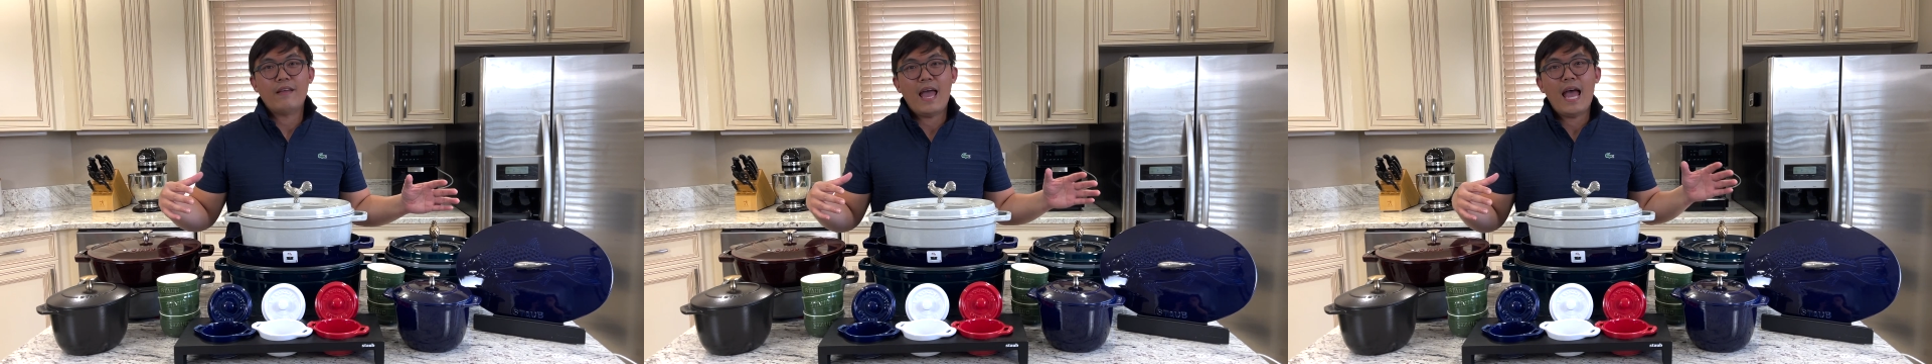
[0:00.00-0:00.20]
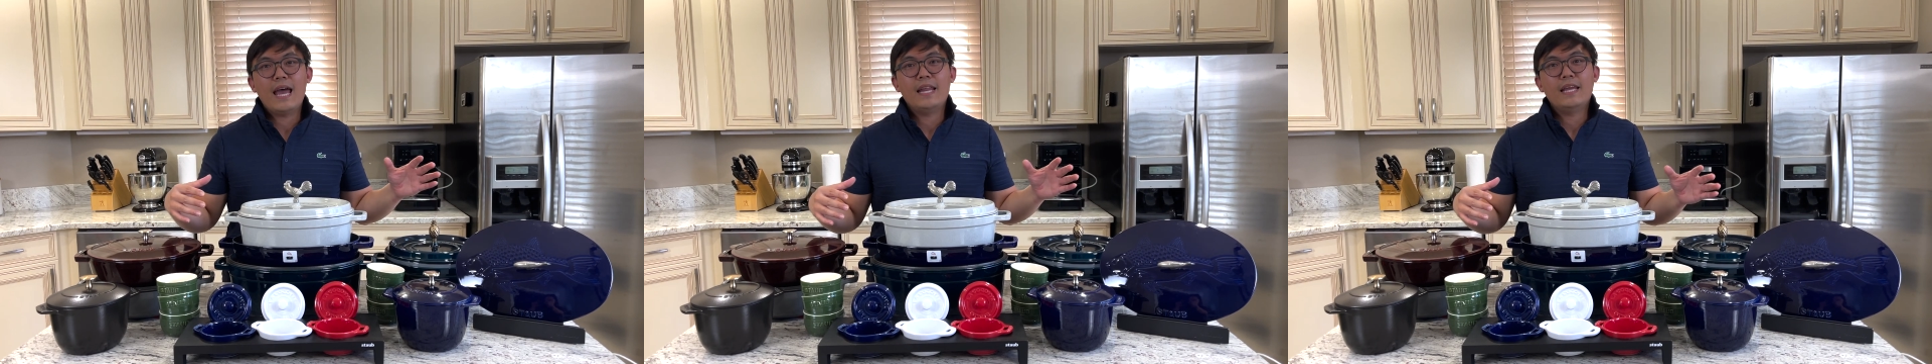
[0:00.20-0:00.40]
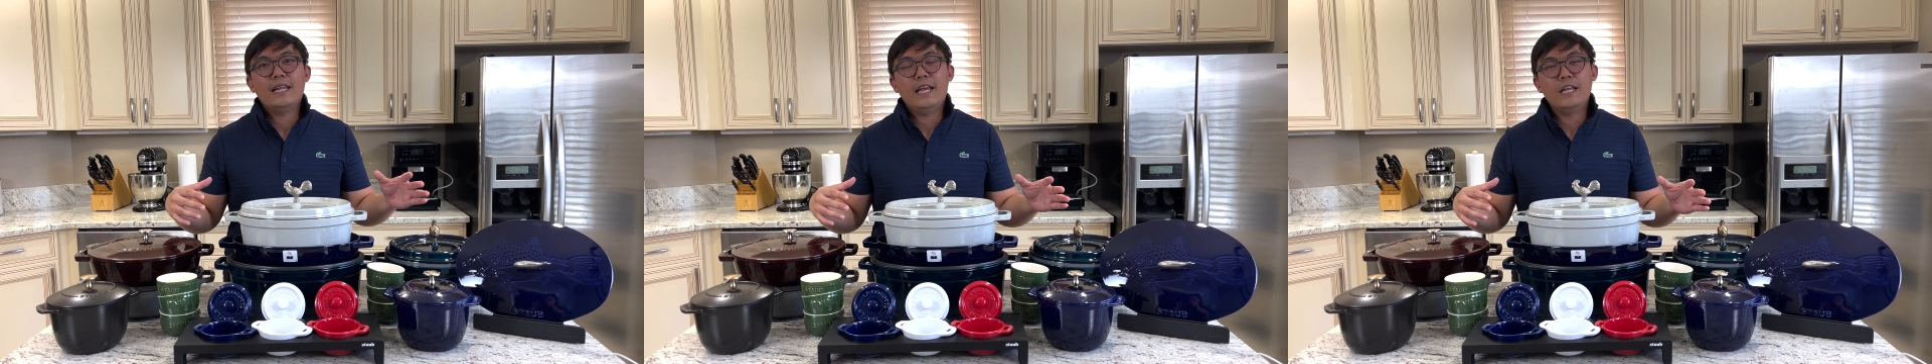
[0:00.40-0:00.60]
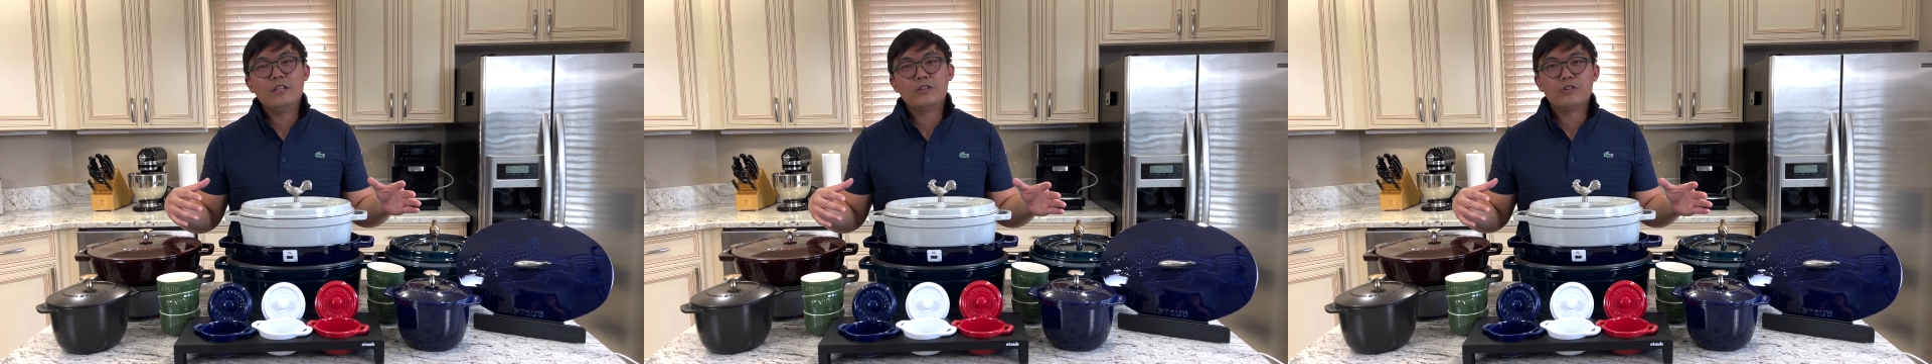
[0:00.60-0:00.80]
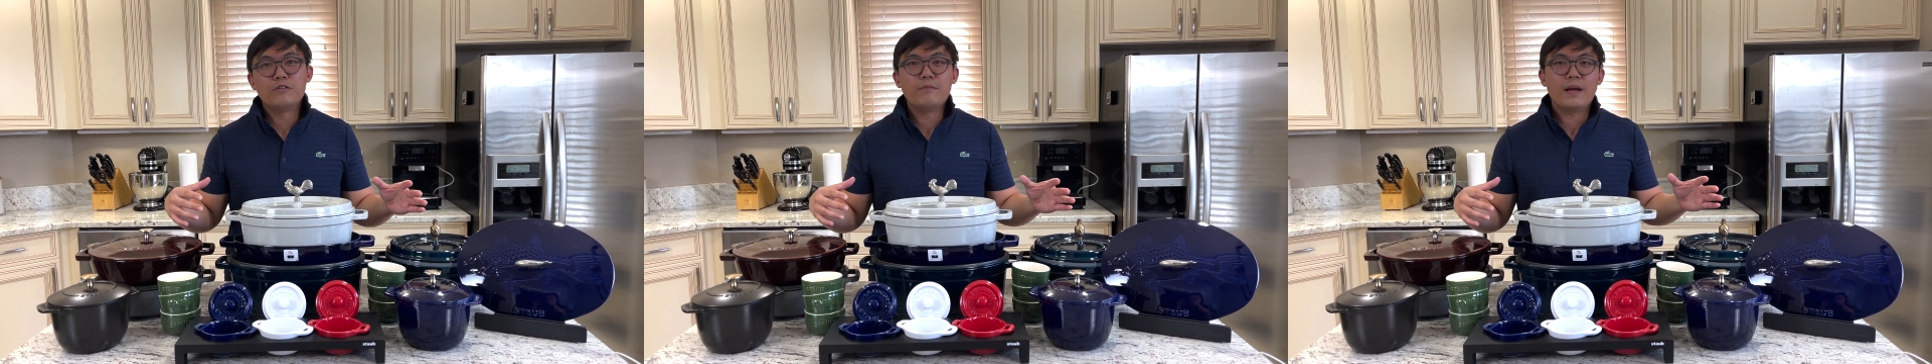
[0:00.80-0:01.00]
added
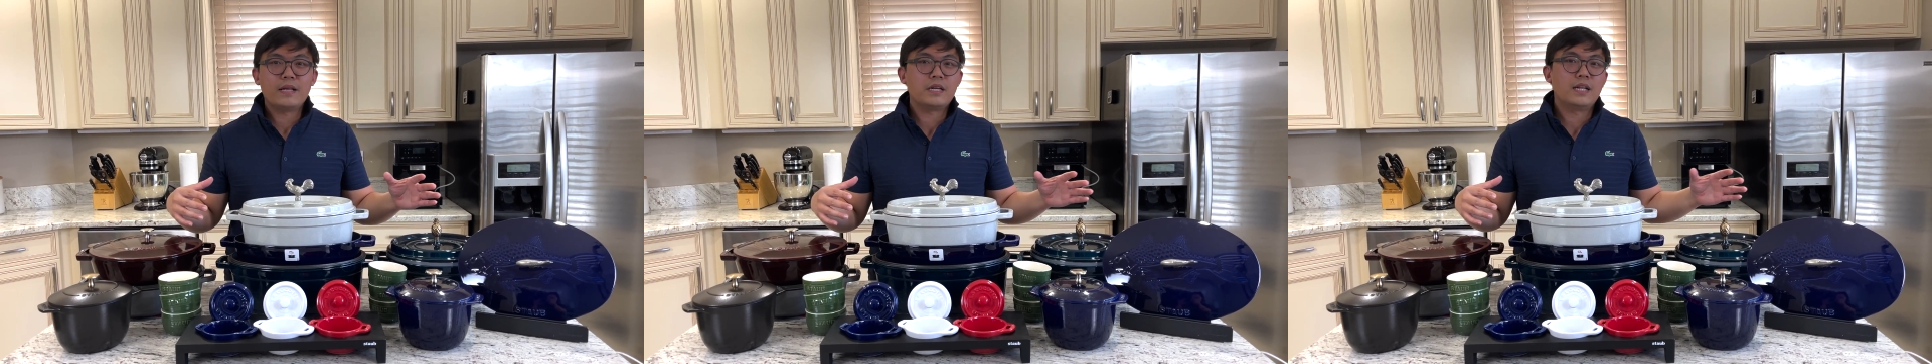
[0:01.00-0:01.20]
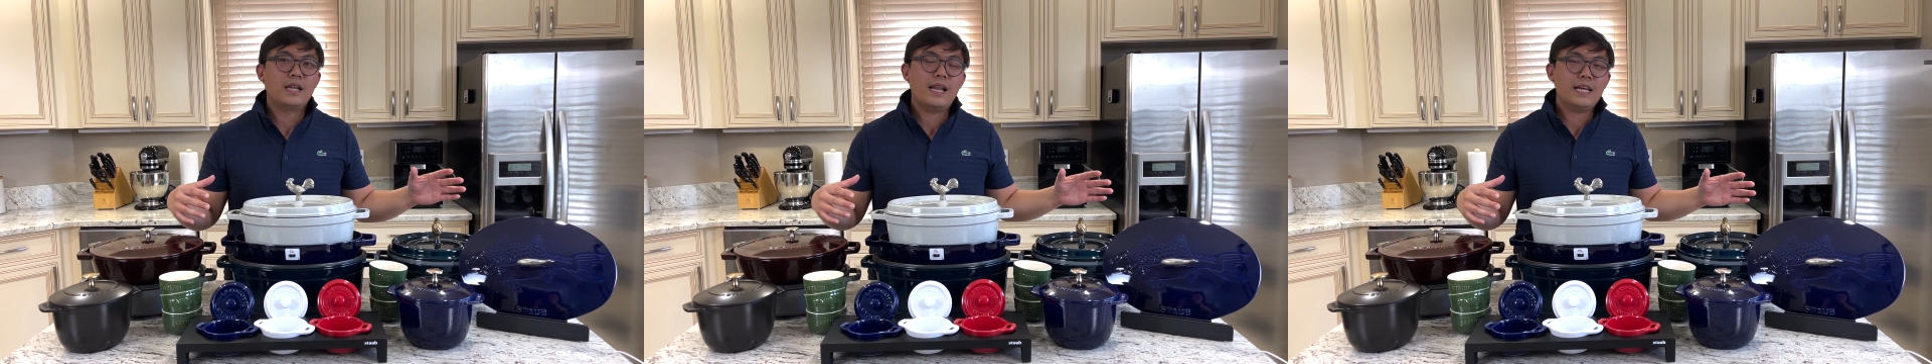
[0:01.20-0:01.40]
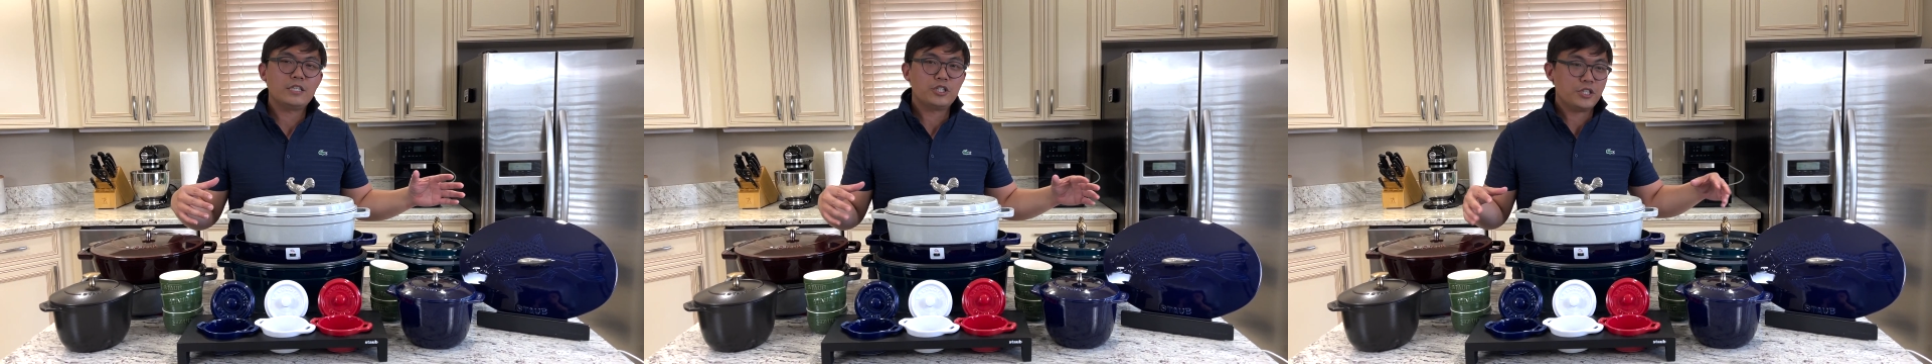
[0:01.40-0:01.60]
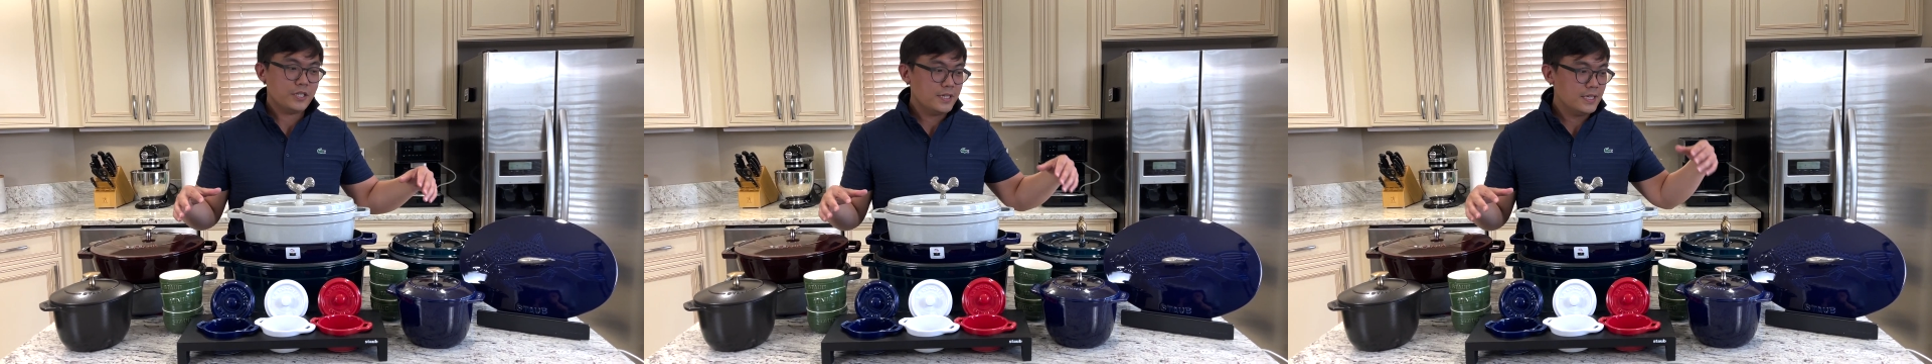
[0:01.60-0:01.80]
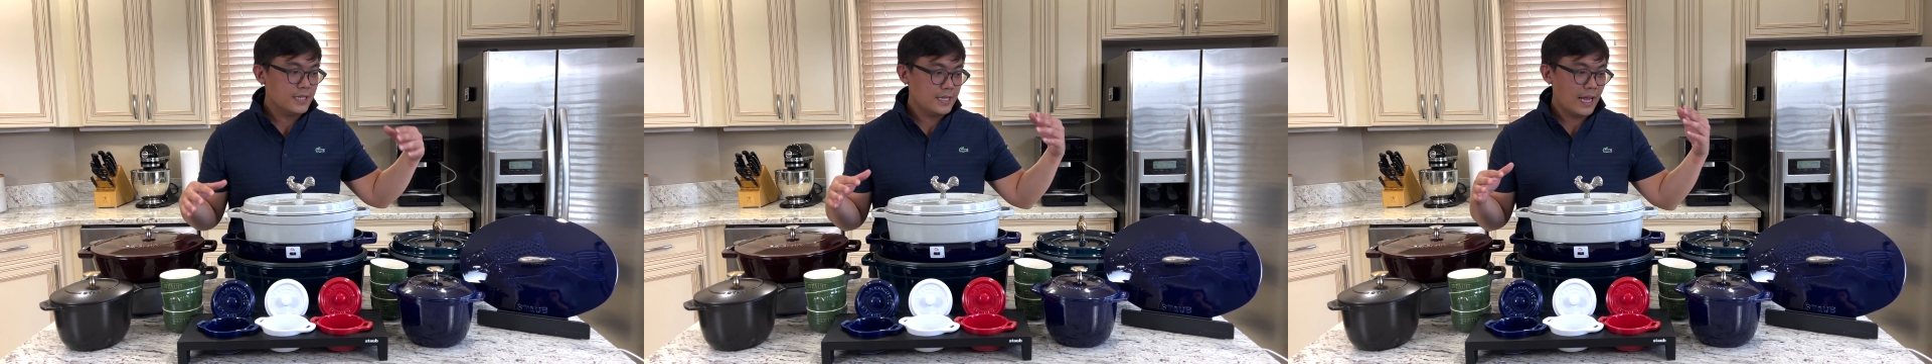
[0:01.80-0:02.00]
into my collections